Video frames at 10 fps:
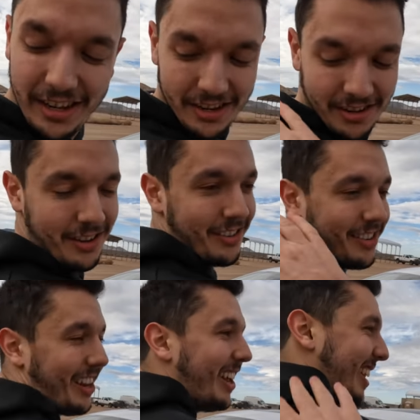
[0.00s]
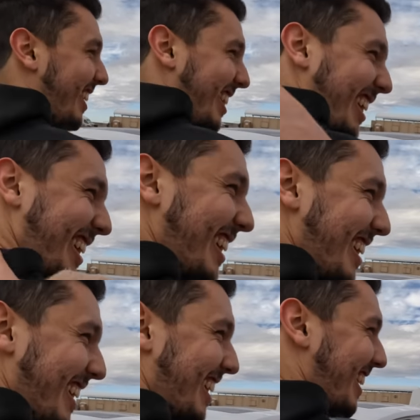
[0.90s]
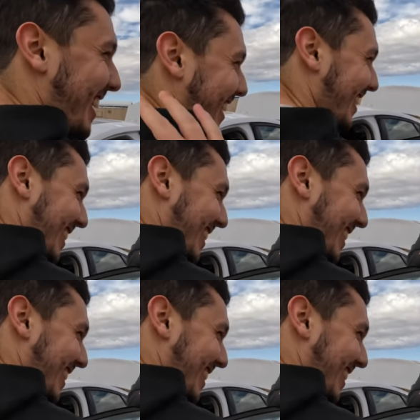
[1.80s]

Holy shit. That was You're epic. insane.